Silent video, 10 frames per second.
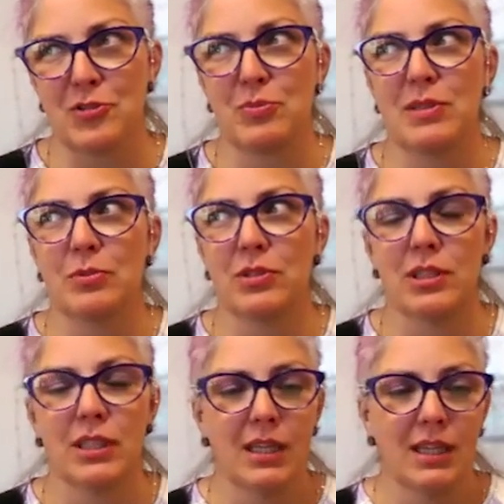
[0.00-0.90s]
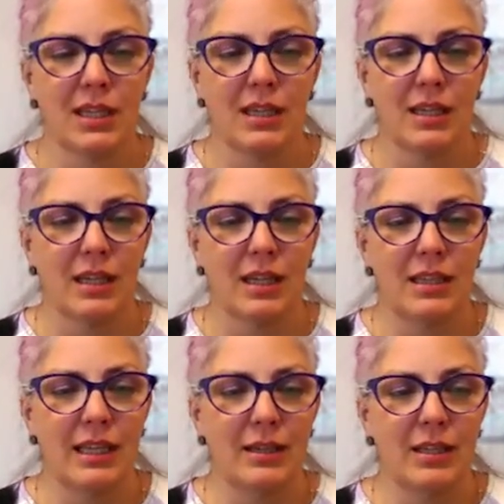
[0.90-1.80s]
of people, and
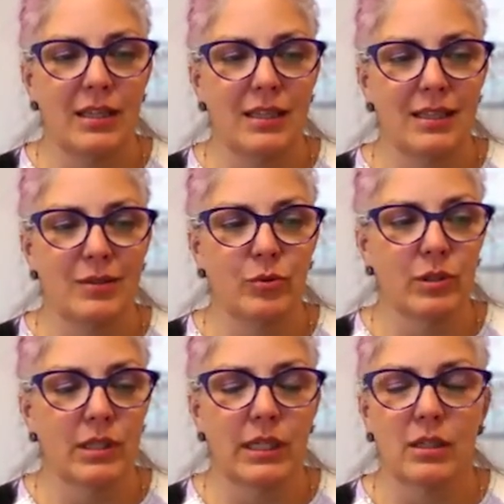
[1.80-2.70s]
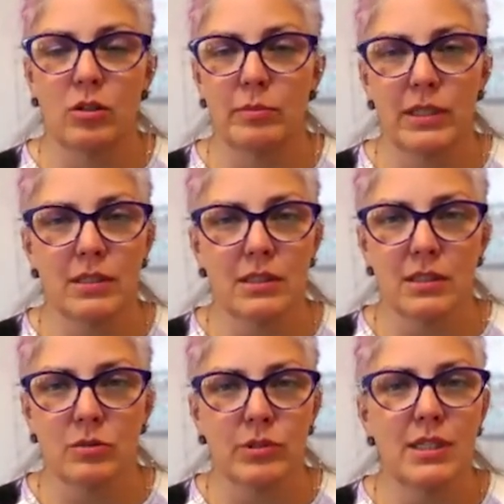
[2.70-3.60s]
they were like, oh my
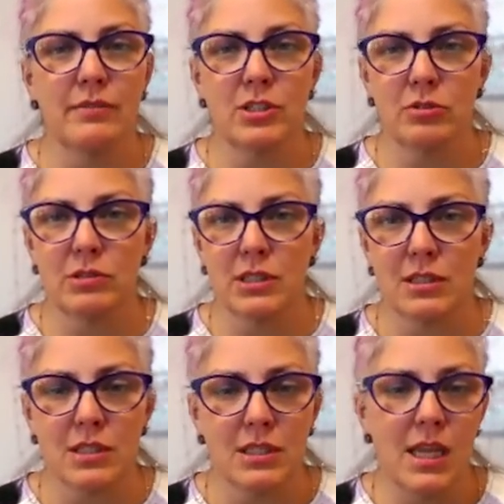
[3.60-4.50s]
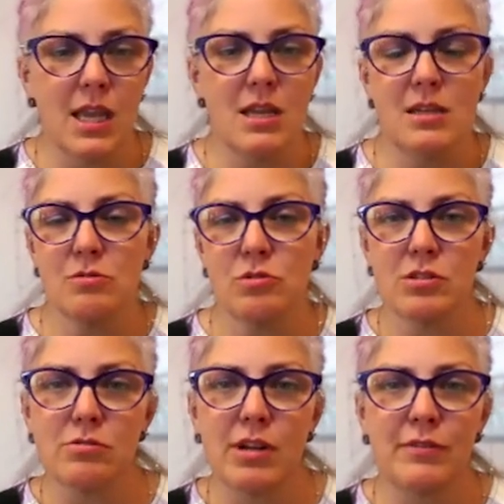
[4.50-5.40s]
goodness, we're never doing this again. It was
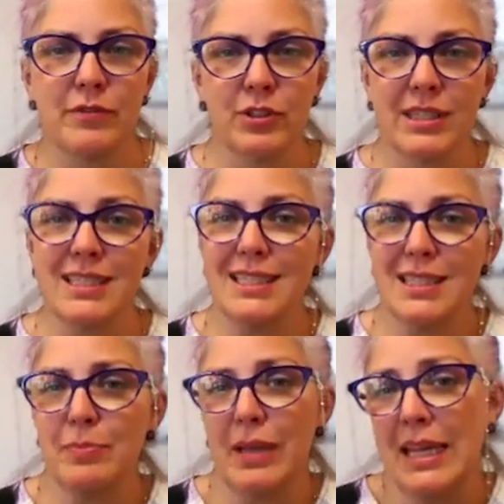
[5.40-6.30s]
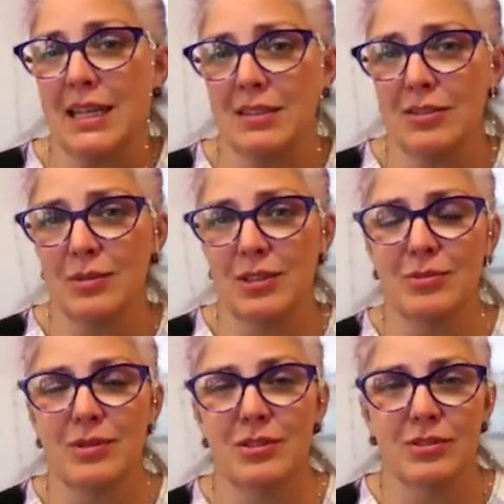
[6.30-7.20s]
dreadful because it's a pain.
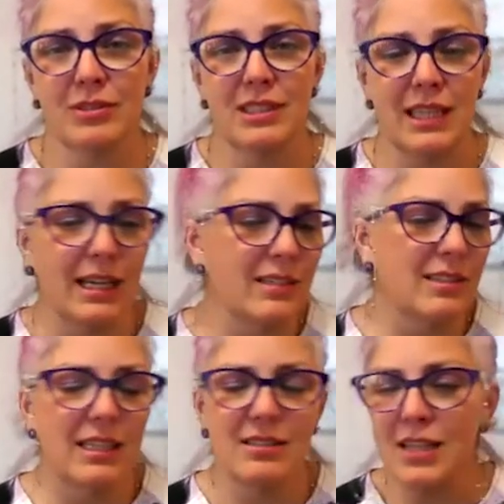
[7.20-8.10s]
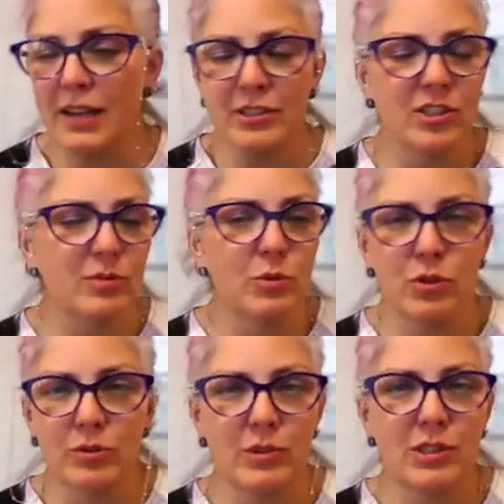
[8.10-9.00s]
The data's, it's never
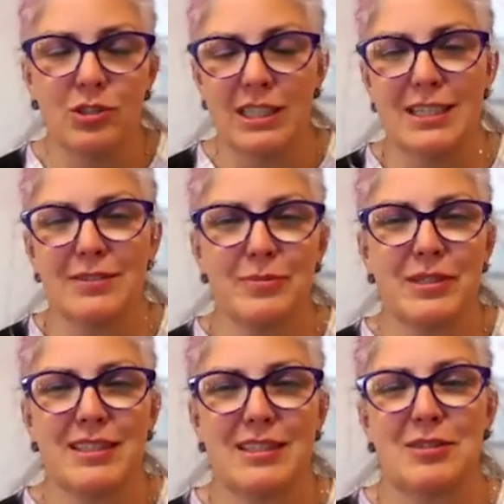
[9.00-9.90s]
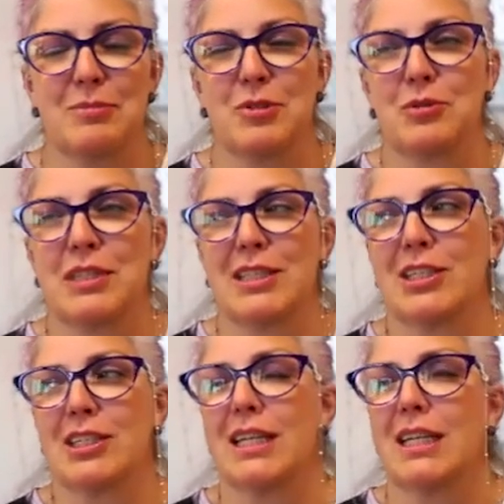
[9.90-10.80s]
smooth when you change from one system to
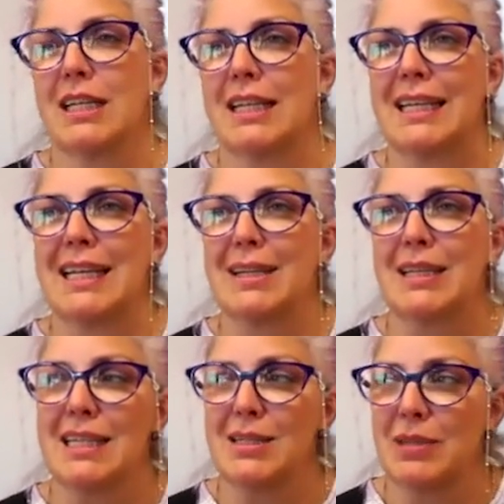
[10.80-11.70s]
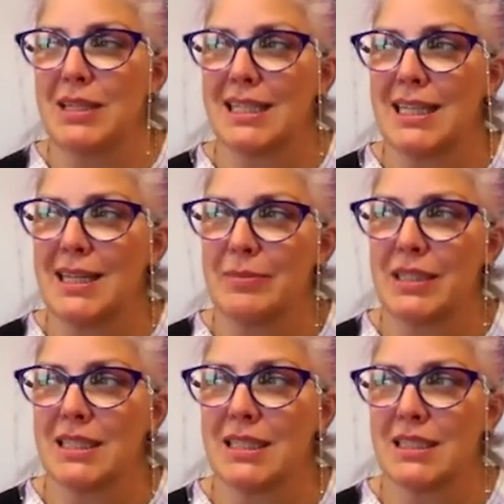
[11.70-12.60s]
another. And I kind of made a
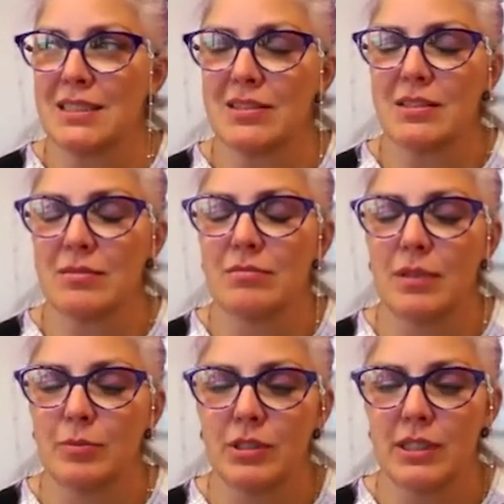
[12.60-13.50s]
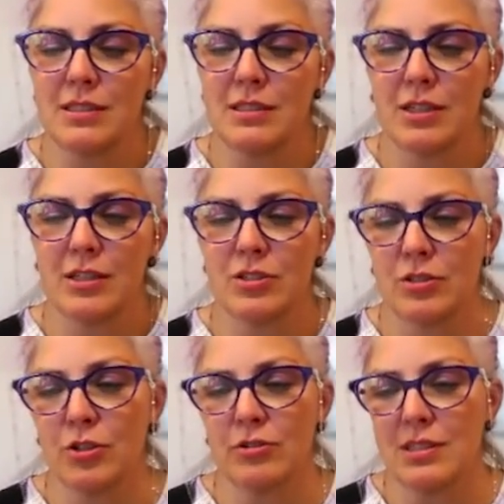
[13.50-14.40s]
comment because I'm realizing our
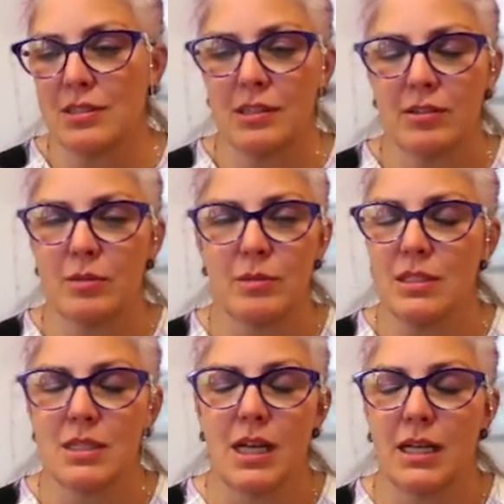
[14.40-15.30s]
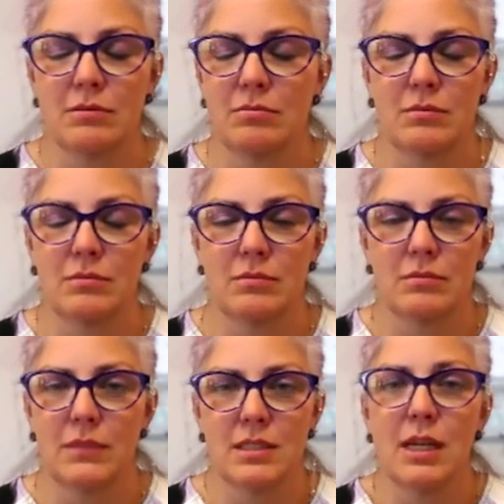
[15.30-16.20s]
current CRM it's
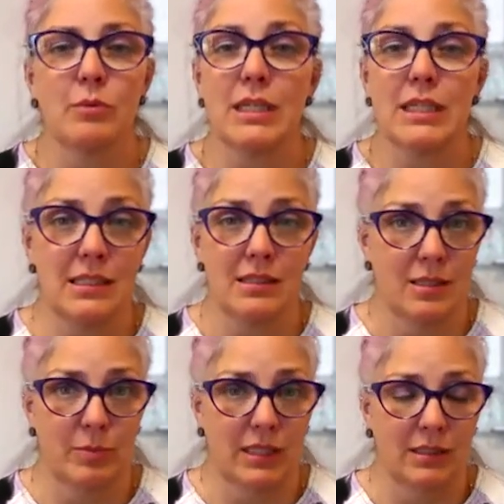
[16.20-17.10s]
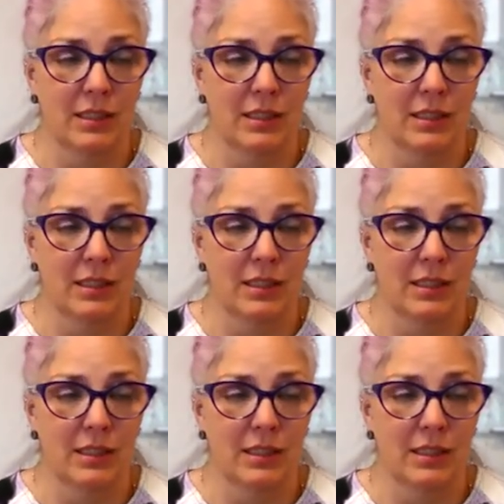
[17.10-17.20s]
not what it needs to be.